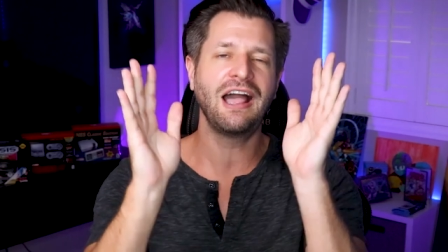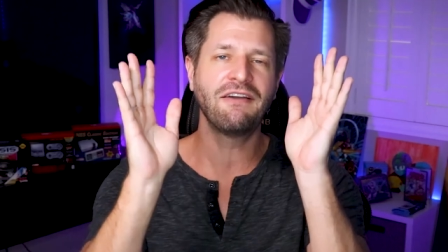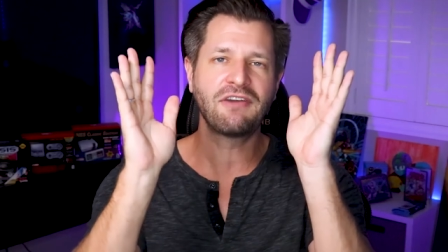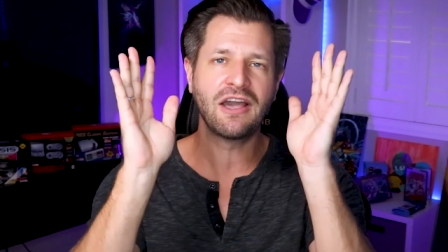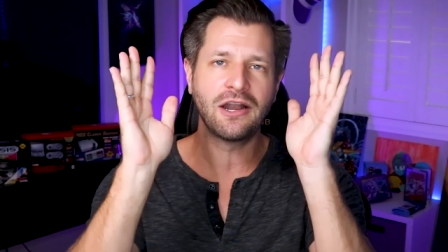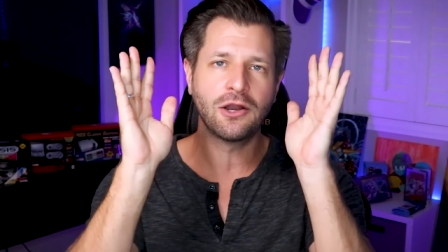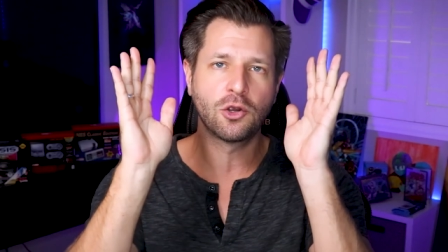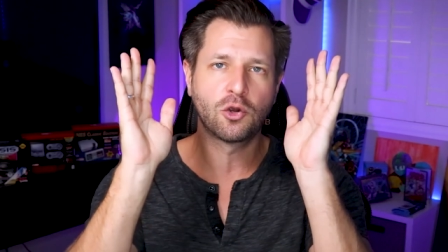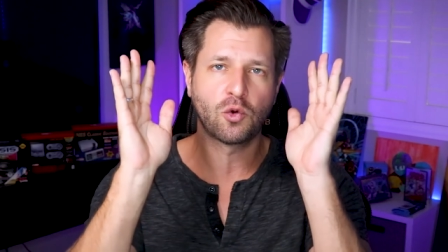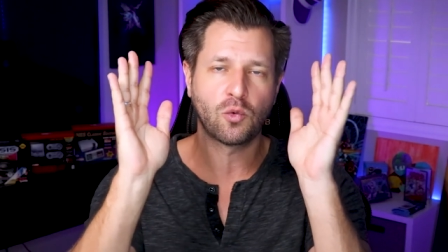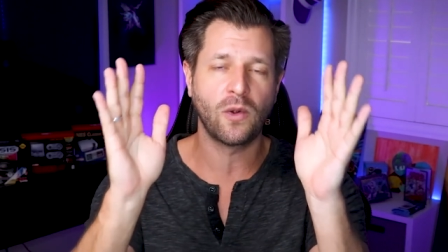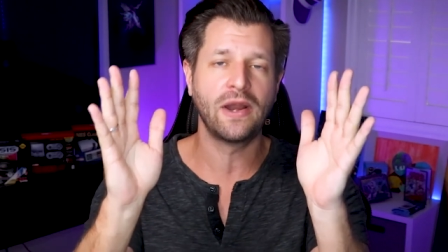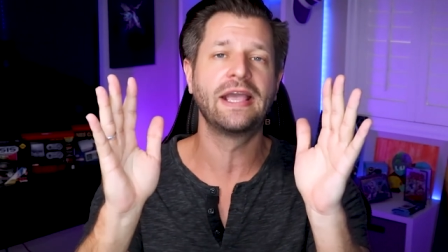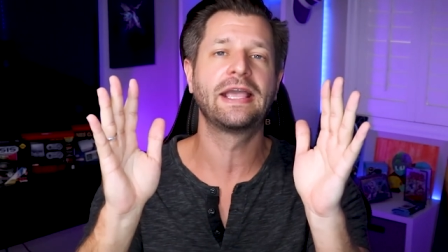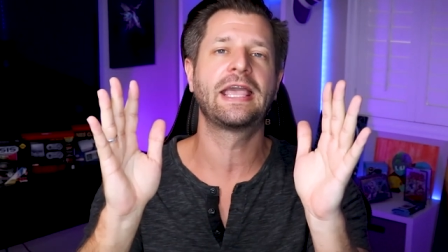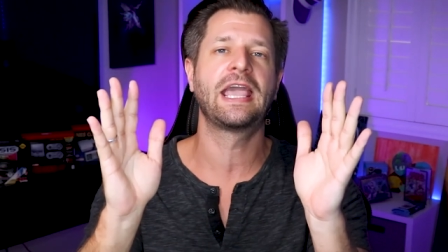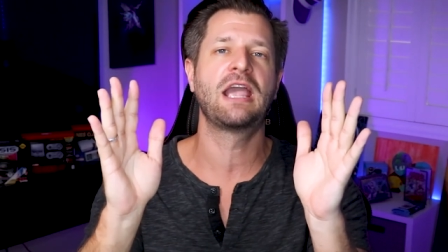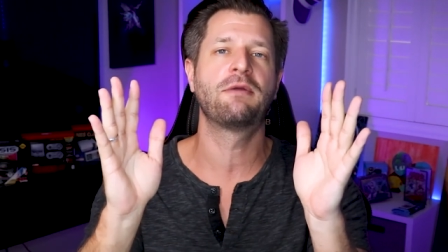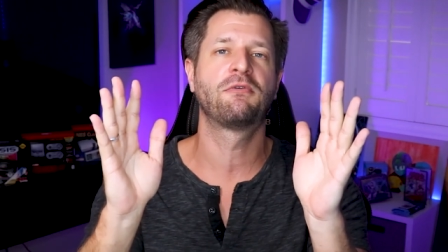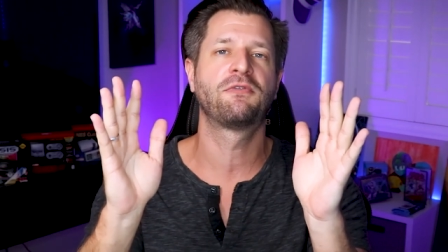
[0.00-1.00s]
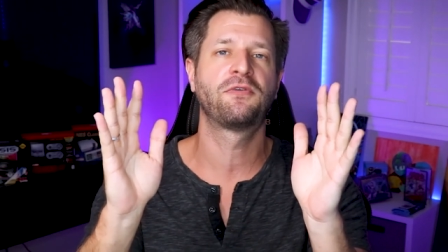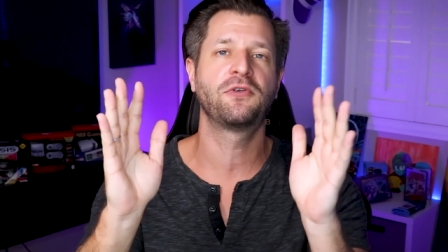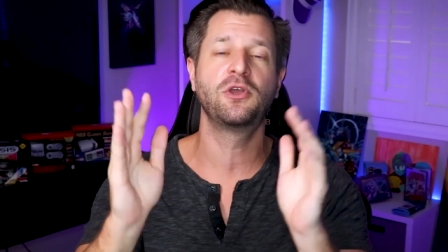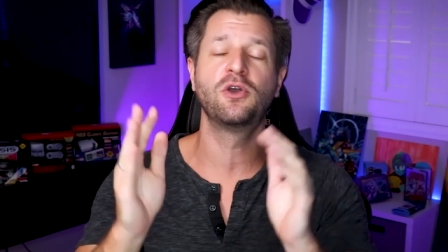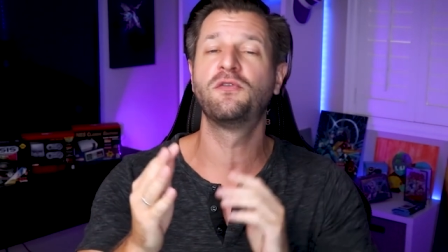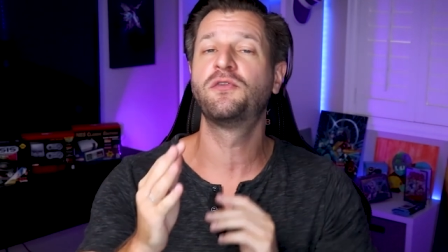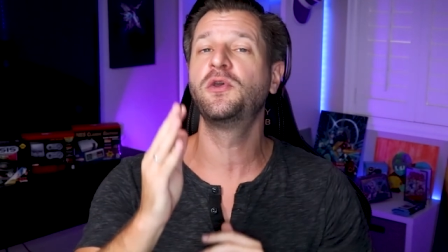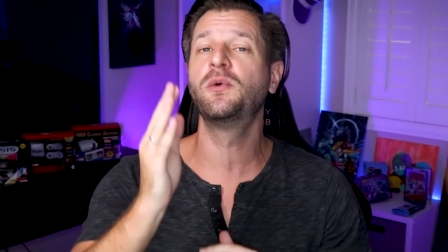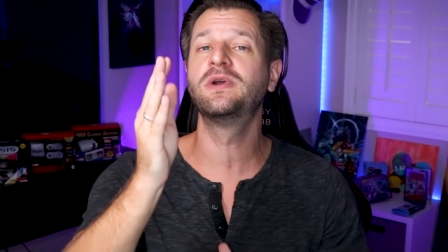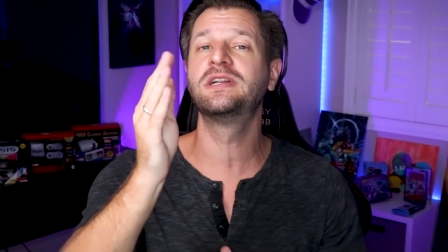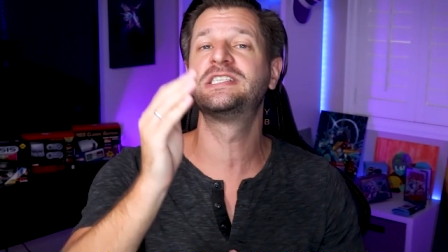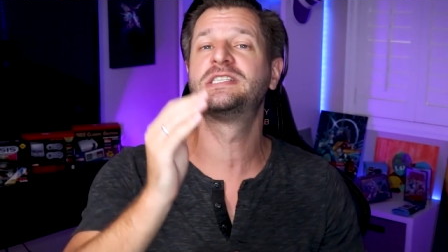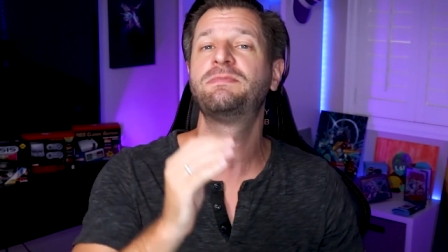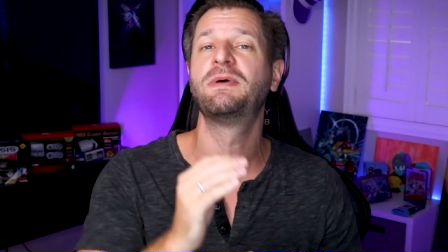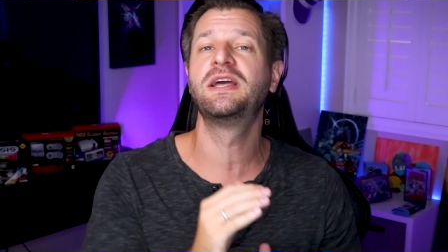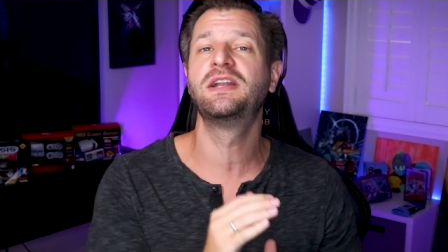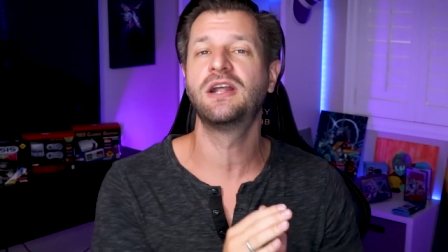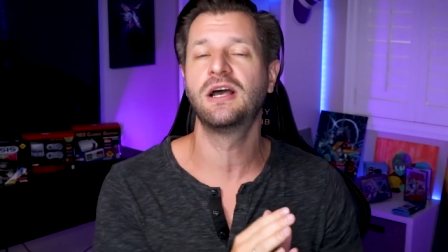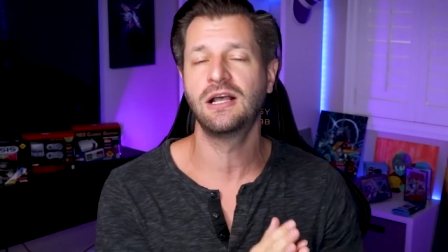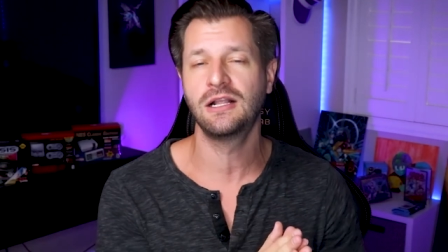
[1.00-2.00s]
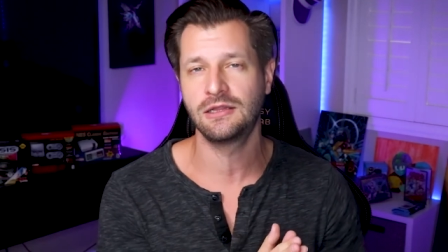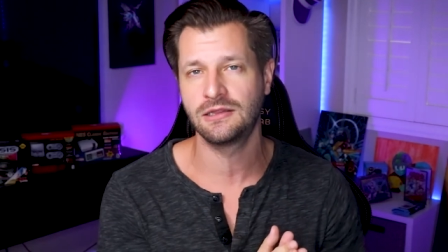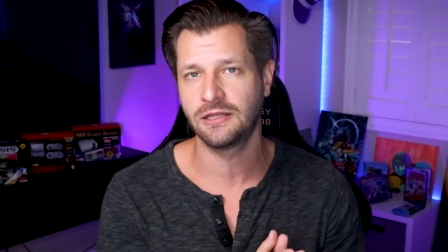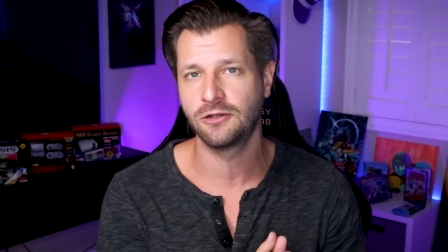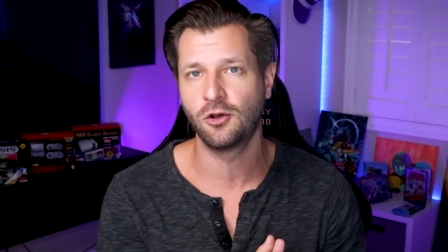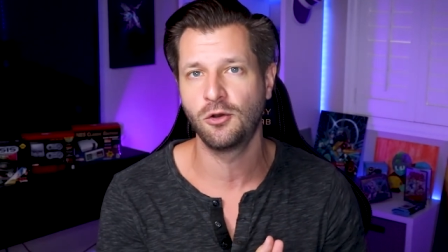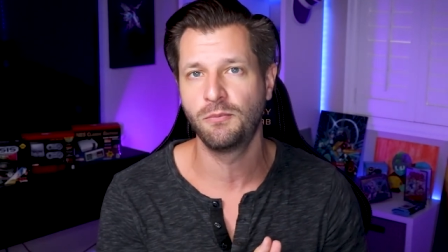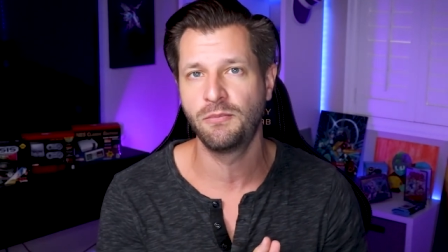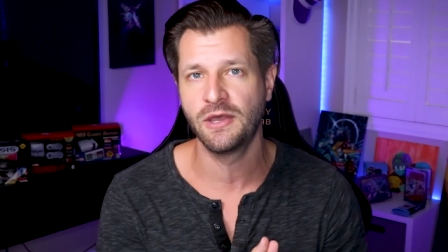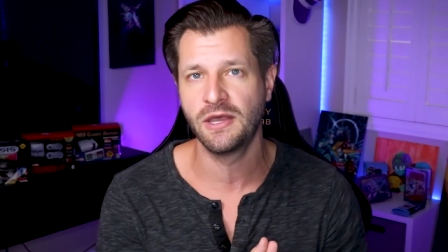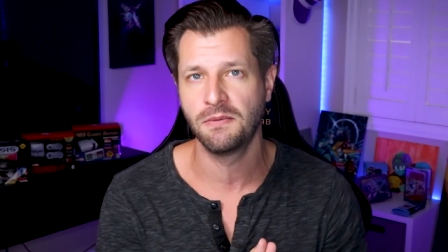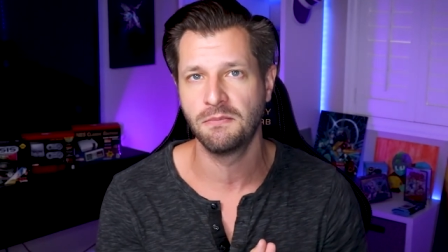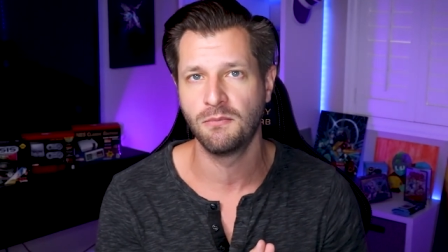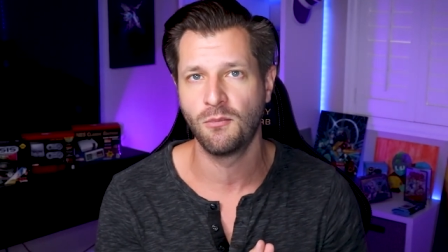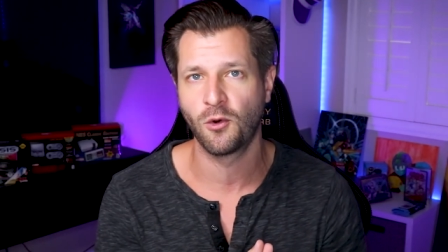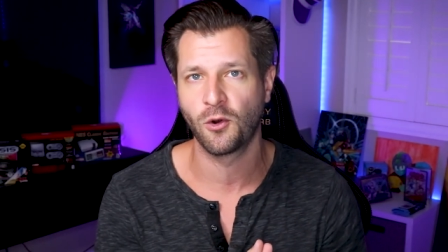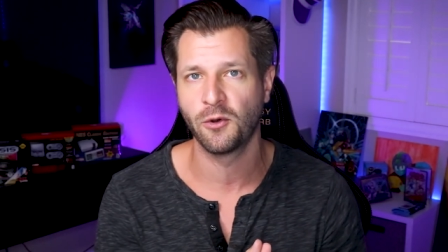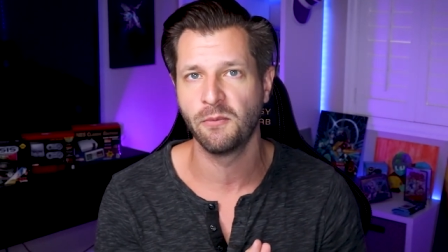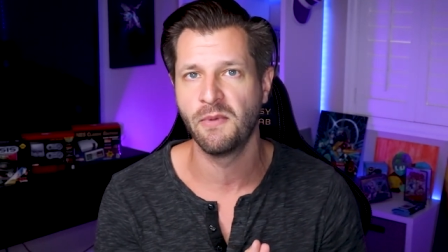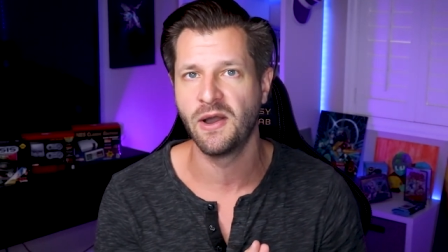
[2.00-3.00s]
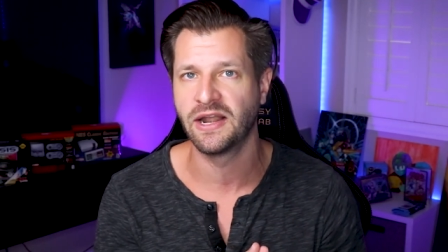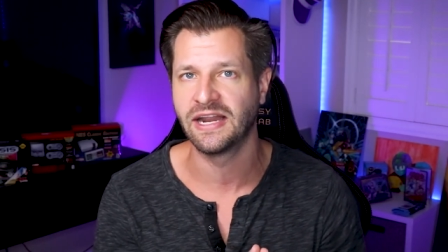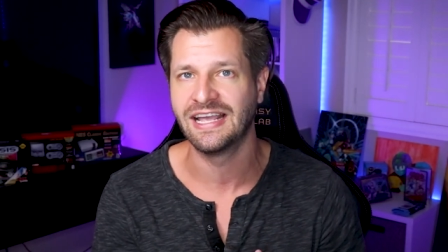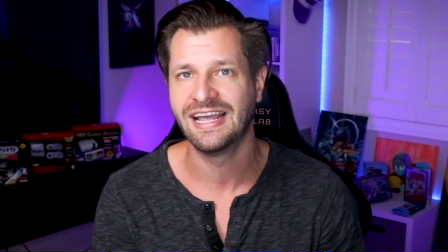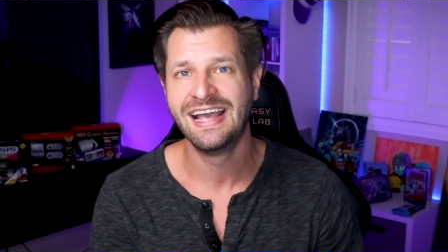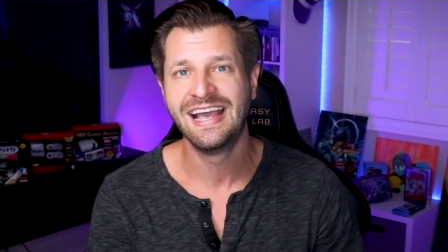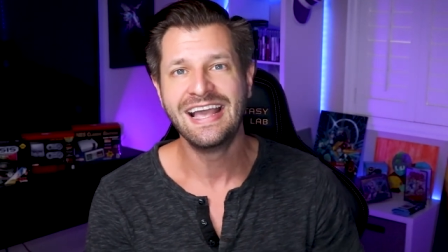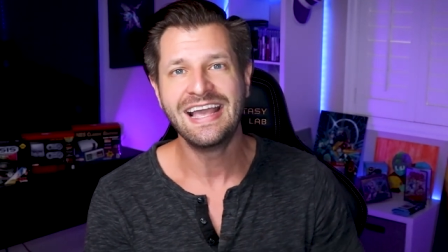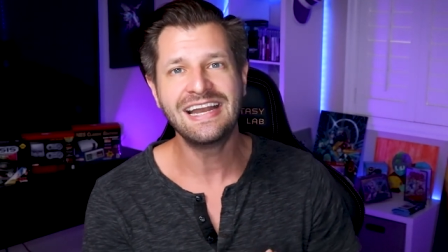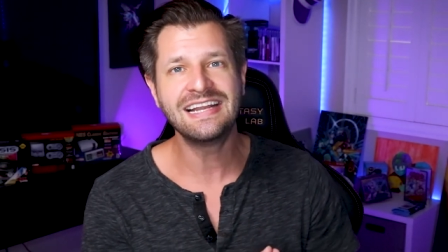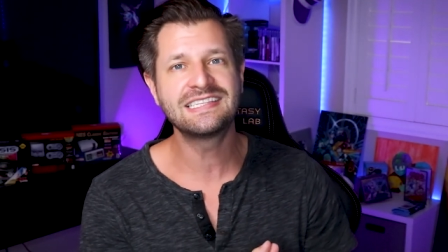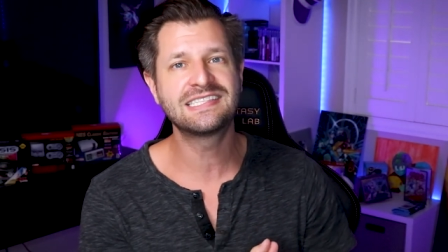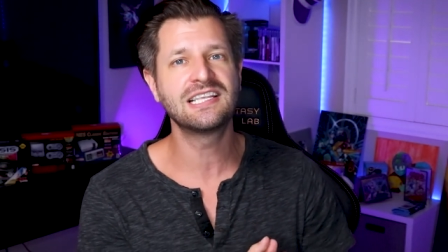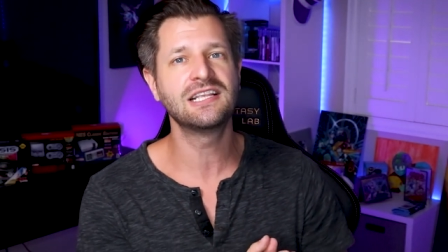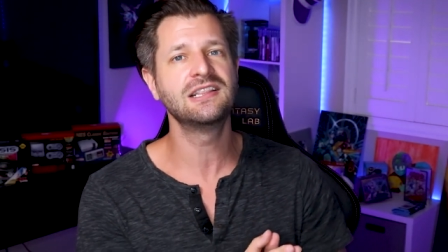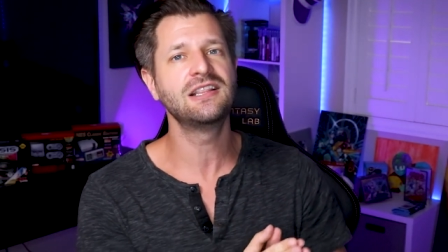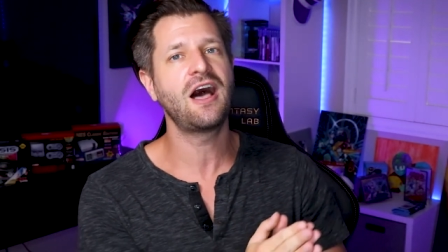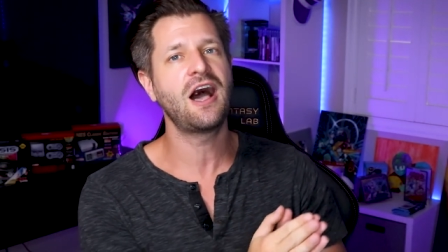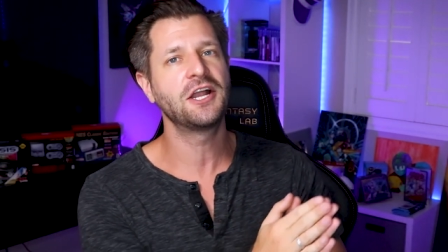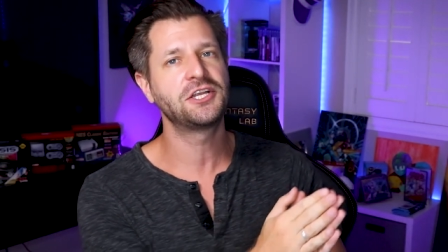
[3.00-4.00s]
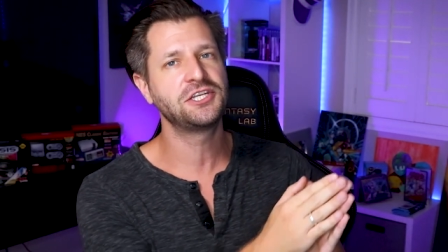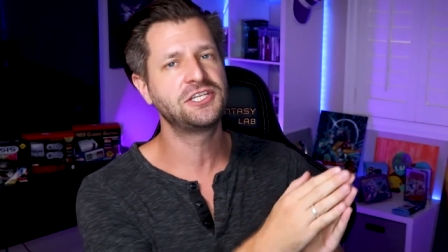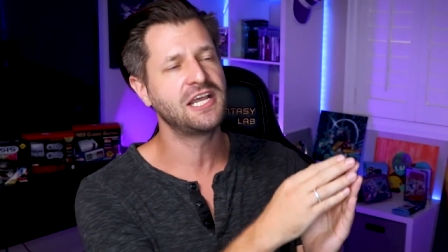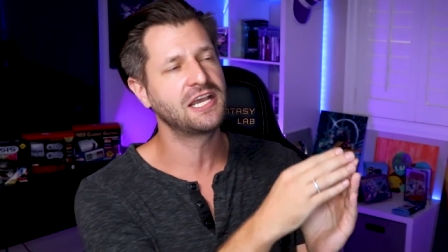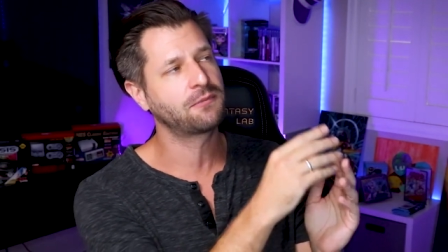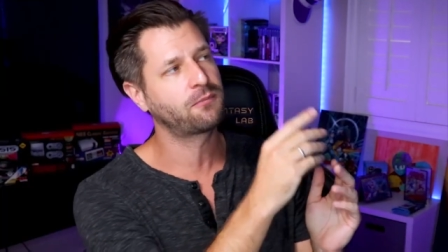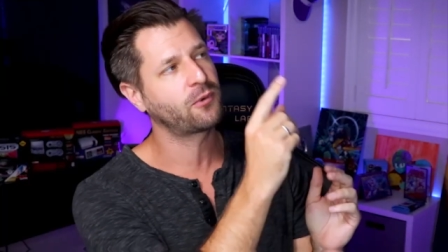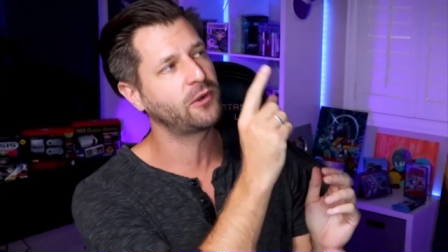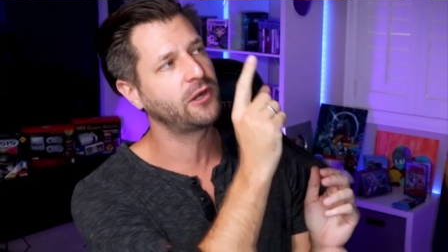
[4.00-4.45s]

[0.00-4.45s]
I've got a great camera for you if you want to spend a little bit more money. It is the Logitech